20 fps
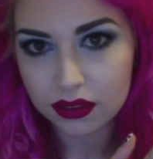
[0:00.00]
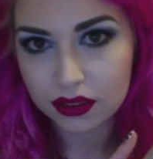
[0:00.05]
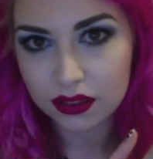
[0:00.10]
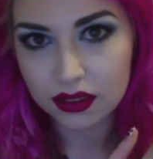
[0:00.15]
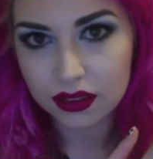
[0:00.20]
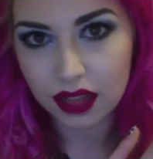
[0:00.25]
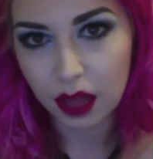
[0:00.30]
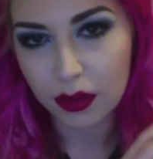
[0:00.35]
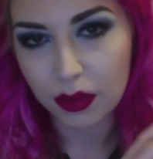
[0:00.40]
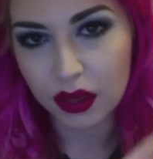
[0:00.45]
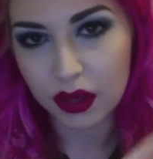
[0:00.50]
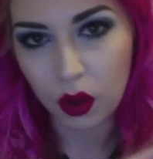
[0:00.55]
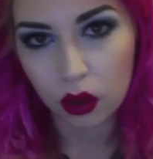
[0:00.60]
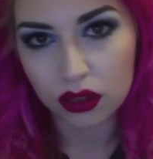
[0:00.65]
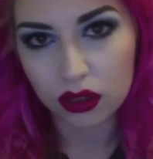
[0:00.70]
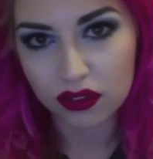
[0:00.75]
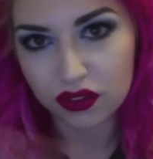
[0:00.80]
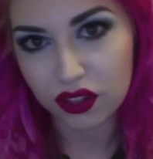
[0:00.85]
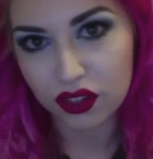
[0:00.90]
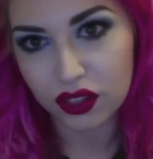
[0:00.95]
I'll be all
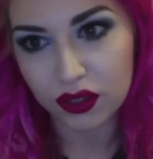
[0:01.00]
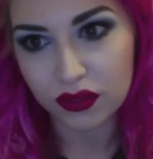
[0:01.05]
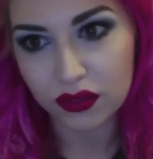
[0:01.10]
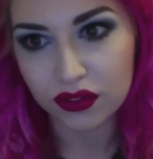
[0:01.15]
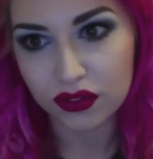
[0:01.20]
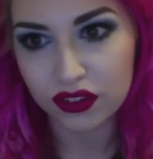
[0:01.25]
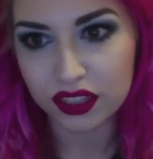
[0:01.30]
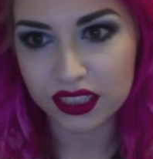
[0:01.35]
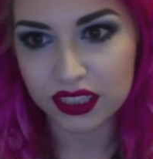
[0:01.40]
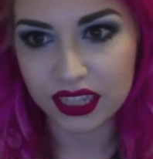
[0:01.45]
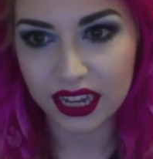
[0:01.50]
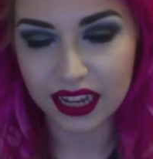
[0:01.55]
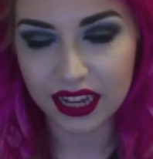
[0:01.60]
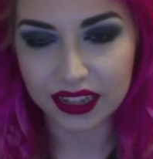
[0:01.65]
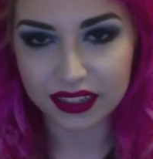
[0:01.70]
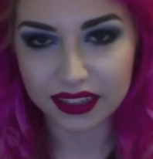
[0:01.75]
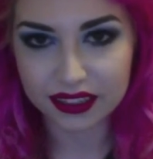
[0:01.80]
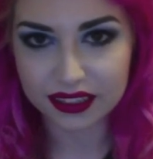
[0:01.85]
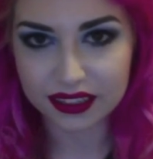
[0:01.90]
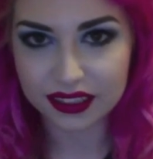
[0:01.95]
of you for a day,
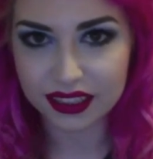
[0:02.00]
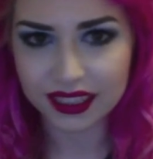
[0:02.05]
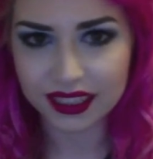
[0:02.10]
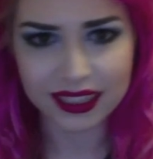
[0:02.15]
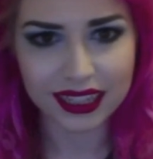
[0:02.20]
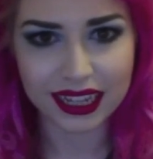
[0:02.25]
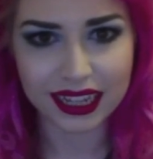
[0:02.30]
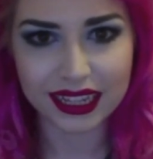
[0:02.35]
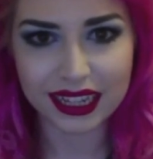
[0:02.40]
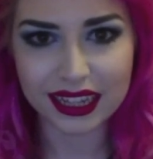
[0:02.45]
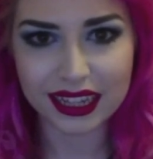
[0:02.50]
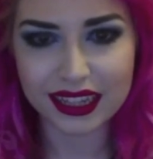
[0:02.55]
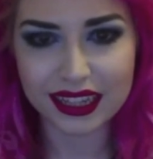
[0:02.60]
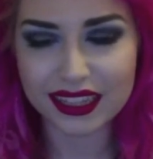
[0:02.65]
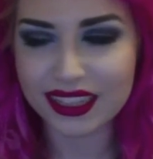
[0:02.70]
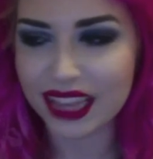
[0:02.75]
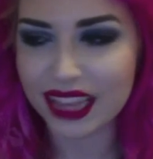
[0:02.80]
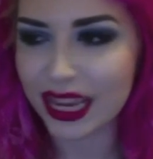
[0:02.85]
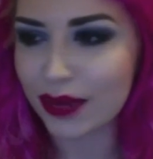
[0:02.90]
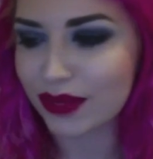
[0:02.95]
like at the
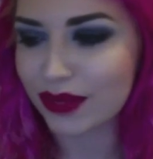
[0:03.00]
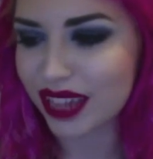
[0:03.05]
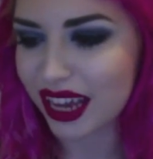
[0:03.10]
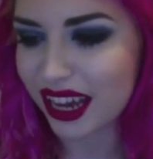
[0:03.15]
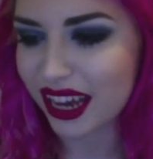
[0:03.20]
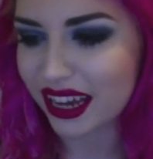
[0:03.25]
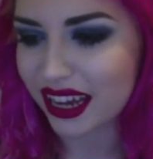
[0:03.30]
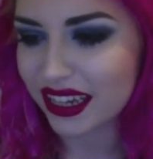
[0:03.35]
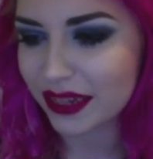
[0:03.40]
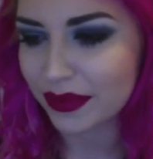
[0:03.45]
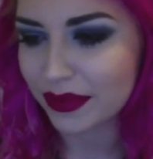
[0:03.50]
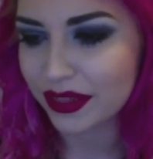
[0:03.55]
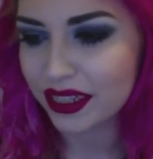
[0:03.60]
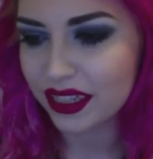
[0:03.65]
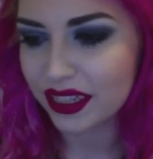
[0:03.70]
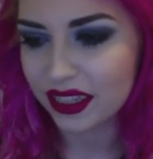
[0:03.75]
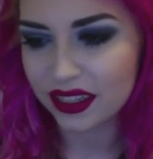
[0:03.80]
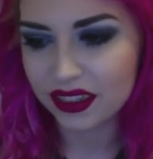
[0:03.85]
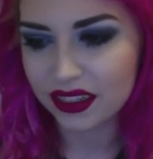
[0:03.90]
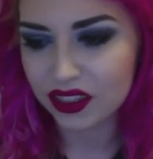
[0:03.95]
same time,
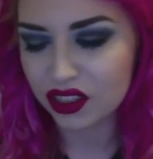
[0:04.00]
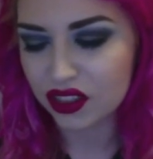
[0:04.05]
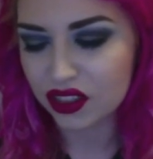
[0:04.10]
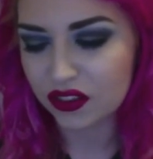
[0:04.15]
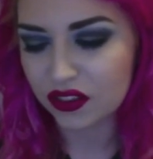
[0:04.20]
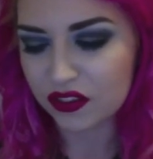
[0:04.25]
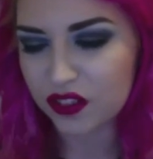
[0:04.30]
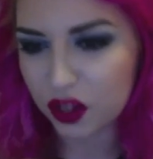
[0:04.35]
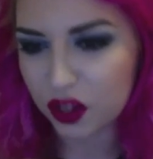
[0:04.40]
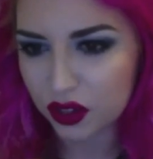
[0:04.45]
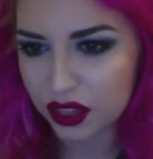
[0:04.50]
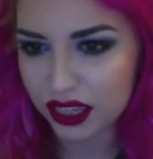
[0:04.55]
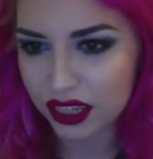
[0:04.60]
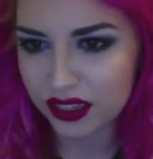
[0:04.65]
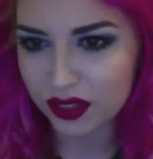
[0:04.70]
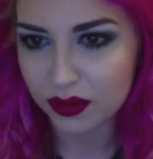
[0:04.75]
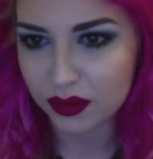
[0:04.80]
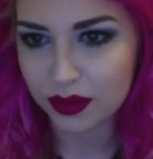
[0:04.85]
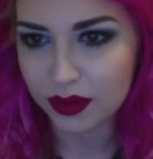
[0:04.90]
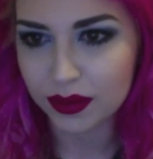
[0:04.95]
just to fuck things
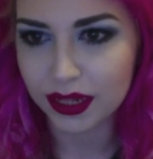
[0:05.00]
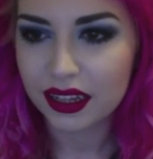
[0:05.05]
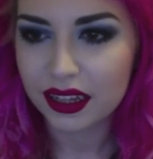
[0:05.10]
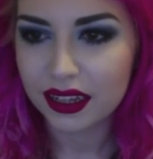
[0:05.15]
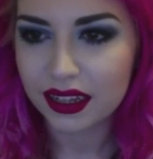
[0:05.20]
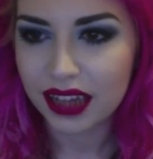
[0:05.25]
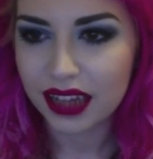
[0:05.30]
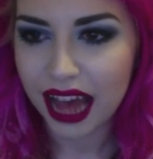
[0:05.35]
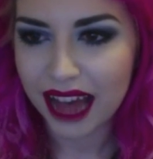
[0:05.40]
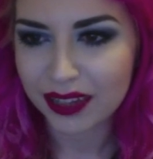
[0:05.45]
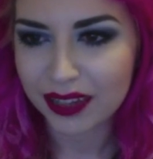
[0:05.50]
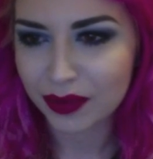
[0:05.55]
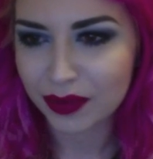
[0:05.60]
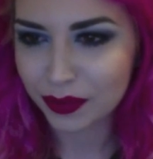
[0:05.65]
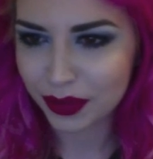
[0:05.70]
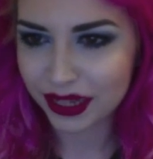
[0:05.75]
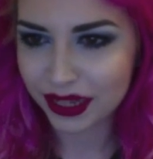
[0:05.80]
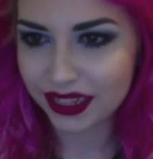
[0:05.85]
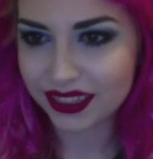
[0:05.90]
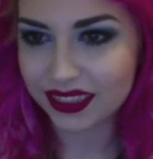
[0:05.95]
up a bit. Adam
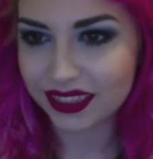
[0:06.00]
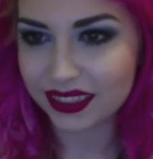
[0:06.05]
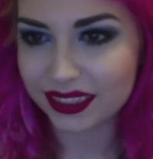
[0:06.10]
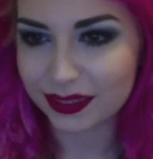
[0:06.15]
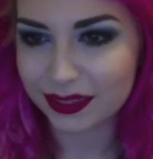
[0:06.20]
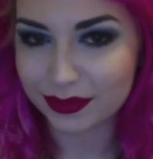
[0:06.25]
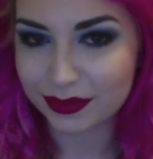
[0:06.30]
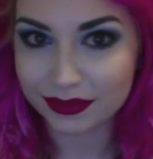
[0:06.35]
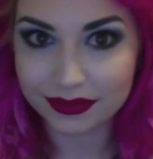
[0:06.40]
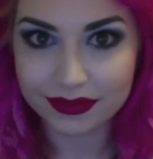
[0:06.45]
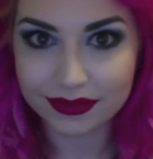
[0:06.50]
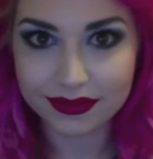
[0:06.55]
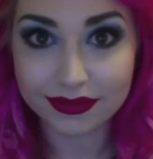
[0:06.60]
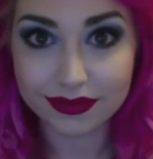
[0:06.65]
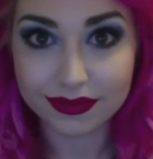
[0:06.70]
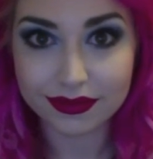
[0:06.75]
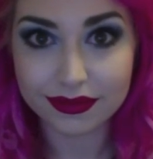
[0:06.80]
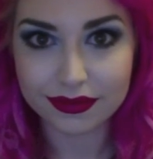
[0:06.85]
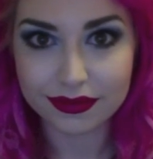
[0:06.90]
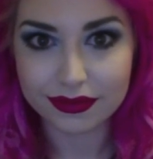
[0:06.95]
Picton.
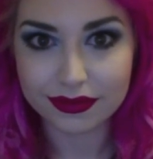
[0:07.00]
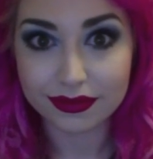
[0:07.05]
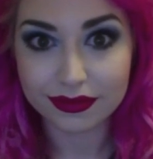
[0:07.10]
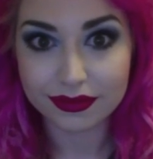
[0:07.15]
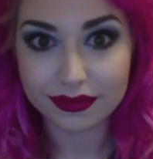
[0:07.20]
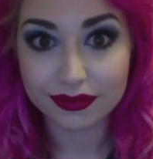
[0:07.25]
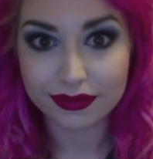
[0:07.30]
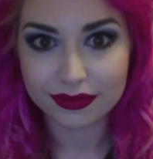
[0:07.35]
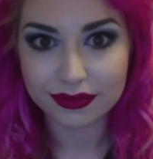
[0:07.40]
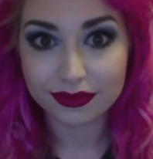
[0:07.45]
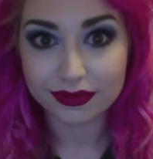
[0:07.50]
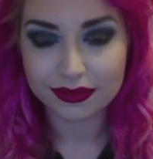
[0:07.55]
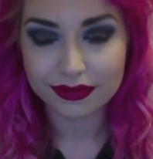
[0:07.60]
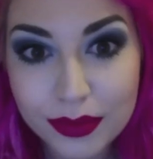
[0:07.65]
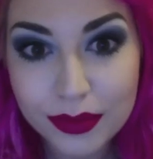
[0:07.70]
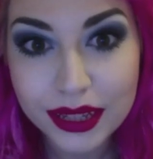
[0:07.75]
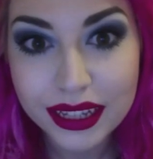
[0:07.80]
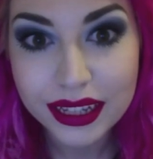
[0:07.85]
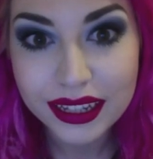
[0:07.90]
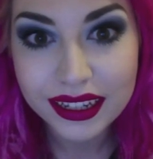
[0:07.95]

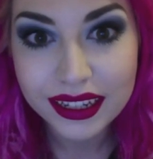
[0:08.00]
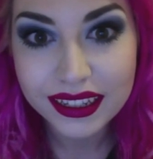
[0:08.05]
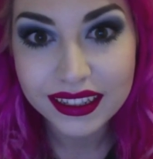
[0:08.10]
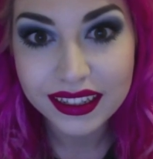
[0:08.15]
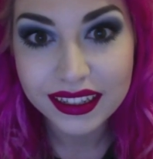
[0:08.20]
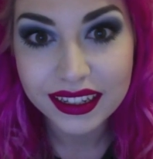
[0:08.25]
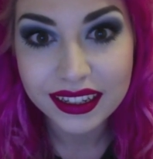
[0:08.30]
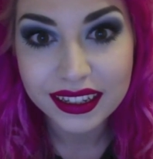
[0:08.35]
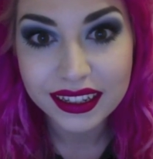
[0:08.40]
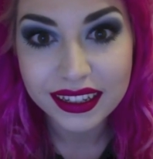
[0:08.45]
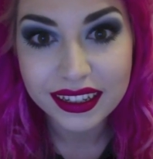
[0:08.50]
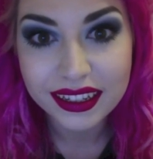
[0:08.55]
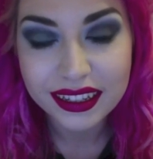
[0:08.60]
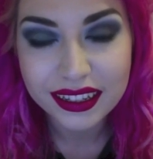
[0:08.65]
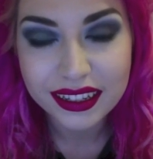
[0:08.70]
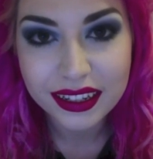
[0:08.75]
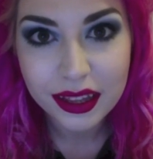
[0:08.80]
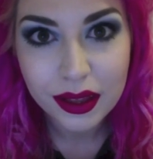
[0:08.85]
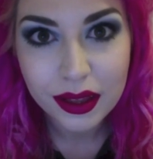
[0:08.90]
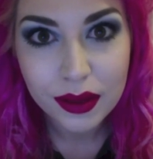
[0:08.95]

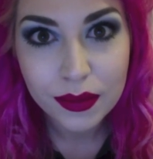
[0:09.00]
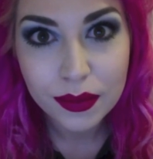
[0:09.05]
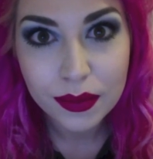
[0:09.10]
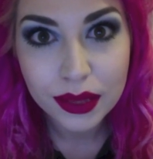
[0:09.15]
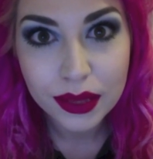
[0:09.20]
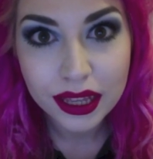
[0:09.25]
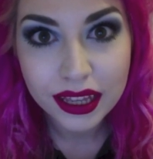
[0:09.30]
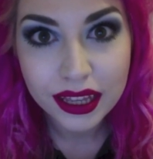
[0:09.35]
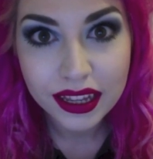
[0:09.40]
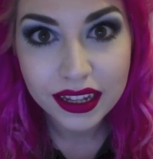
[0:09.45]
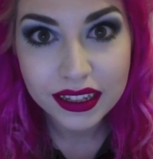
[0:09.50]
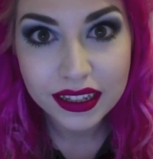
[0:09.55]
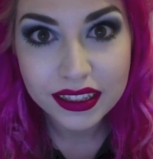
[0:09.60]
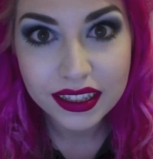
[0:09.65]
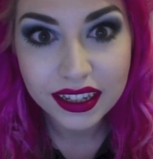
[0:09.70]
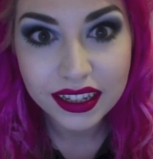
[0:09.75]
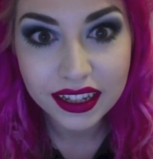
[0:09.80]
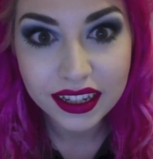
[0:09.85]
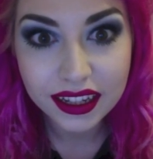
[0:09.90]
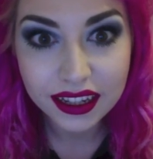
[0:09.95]
Picton,
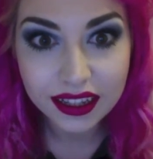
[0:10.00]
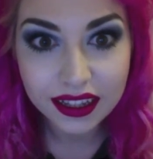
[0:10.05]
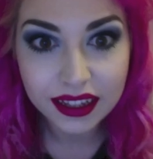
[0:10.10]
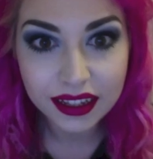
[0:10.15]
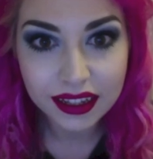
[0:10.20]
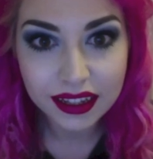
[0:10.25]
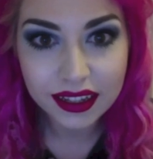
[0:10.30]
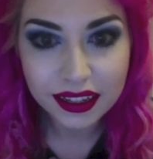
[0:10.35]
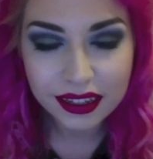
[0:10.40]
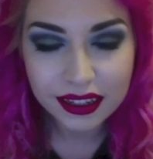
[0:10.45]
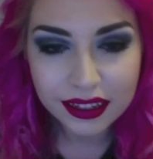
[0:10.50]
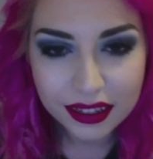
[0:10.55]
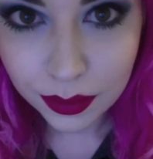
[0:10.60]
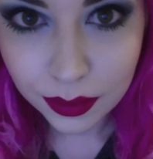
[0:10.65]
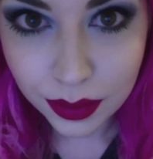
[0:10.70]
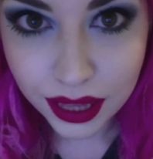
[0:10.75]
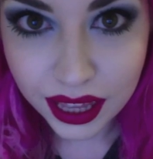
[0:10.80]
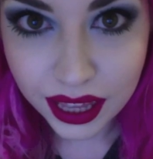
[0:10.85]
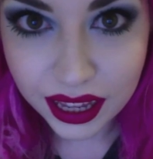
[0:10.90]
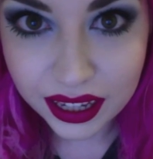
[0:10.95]
Picton,
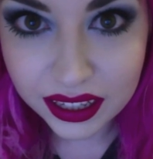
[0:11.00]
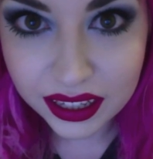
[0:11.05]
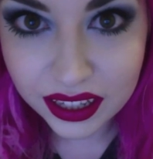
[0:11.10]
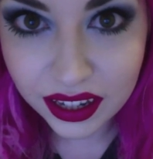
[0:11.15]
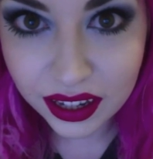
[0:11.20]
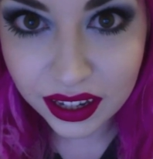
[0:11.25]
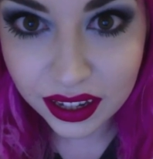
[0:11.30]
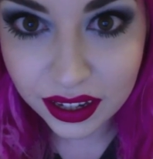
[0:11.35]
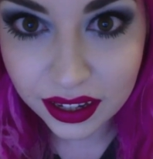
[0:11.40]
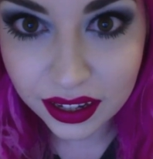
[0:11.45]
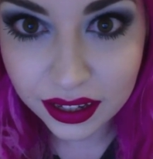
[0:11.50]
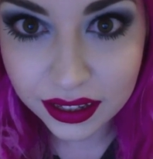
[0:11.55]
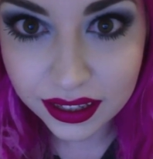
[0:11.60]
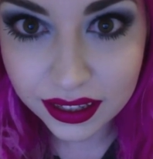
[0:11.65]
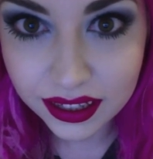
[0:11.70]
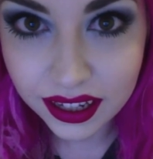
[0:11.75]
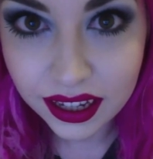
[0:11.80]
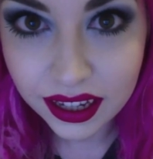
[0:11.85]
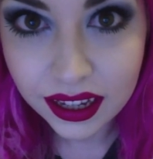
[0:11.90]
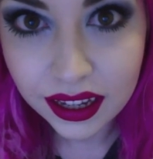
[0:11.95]
Picton,
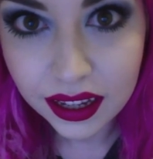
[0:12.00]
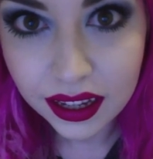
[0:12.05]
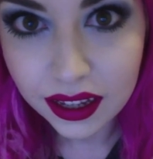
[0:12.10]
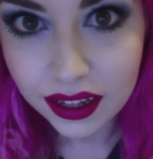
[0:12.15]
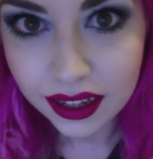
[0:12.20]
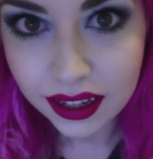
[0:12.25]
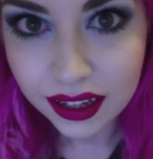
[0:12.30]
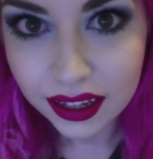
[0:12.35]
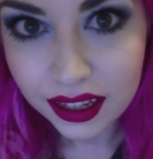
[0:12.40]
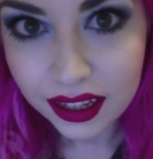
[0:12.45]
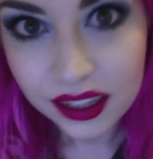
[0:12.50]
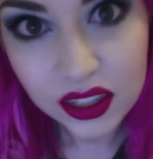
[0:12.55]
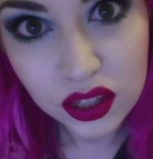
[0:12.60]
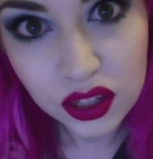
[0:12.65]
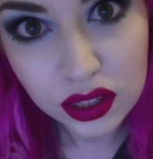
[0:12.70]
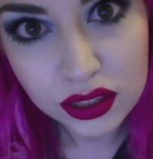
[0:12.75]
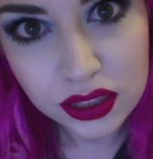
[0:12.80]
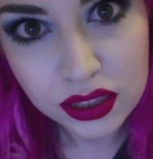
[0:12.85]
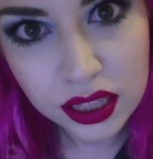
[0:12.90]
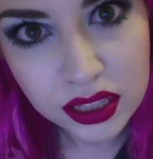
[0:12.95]

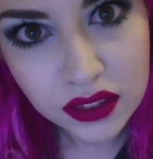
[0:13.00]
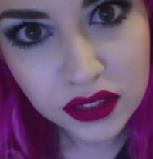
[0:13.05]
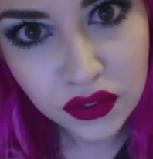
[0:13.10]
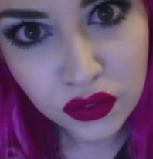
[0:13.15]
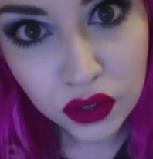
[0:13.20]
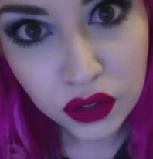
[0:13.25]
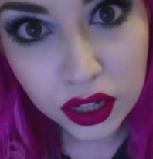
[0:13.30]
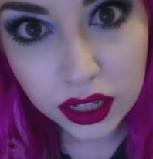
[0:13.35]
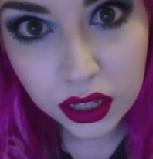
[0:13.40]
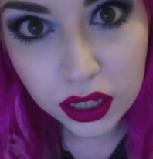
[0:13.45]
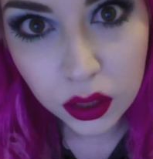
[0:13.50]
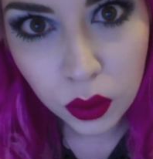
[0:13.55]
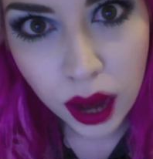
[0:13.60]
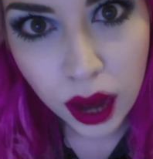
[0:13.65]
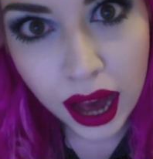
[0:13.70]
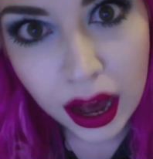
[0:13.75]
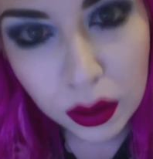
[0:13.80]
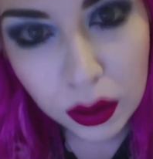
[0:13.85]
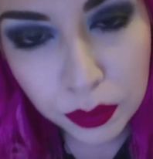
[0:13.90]
does this freak you out,